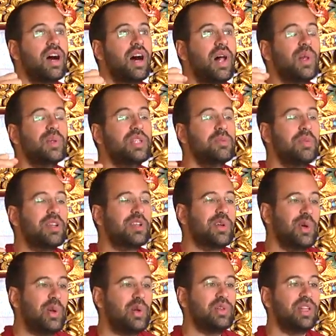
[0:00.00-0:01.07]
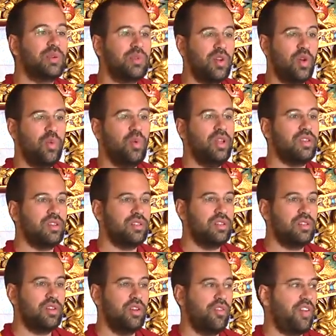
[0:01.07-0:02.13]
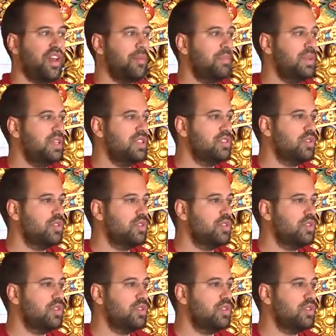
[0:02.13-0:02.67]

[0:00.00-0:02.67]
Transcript: ultimate goal that we all want, of happiness,